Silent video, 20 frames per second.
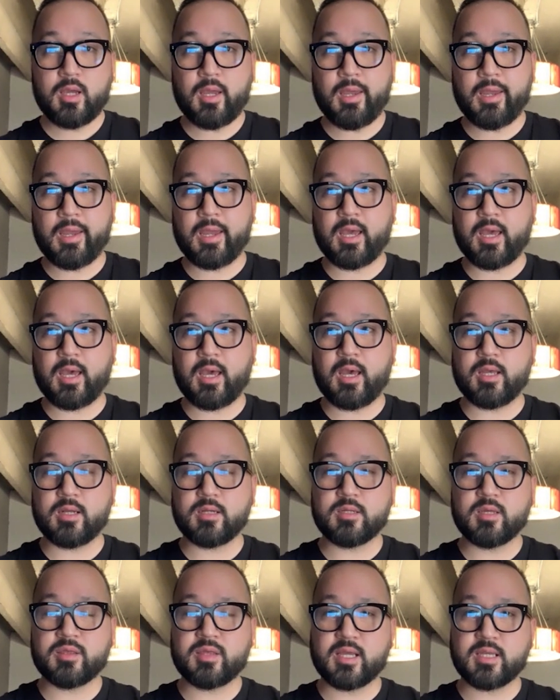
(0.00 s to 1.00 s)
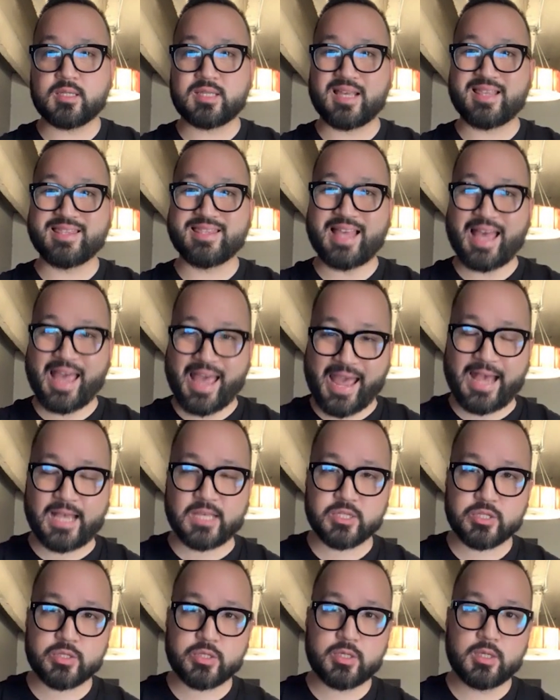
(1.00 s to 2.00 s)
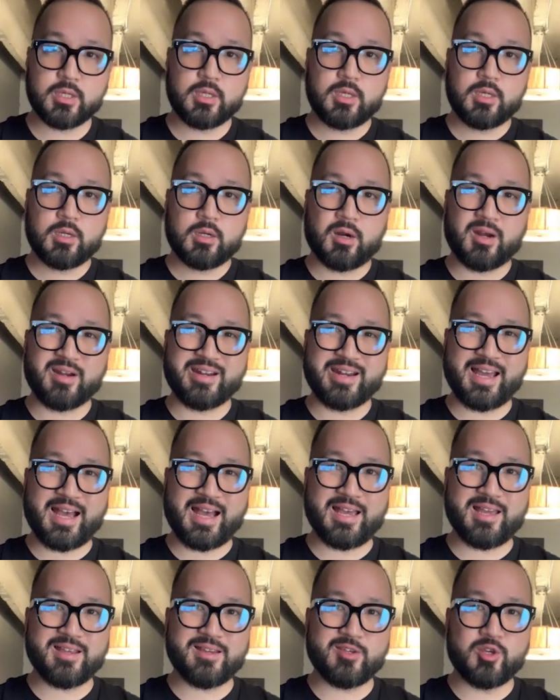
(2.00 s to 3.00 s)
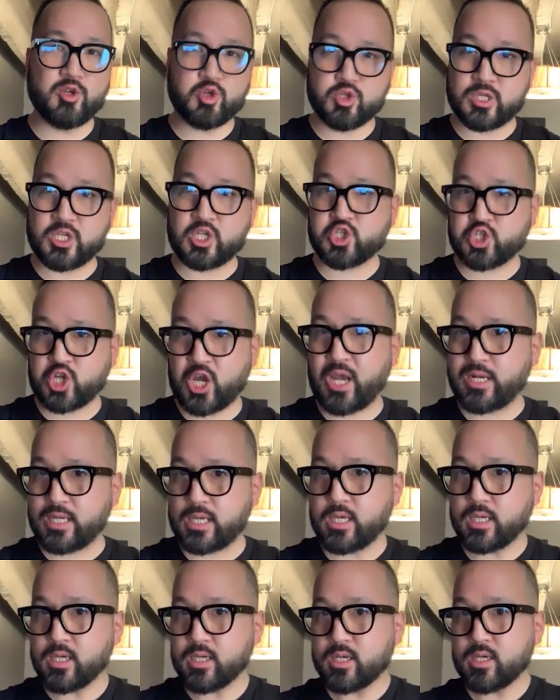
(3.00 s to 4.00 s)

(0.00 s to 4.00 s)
And the things that last are not usually shiny.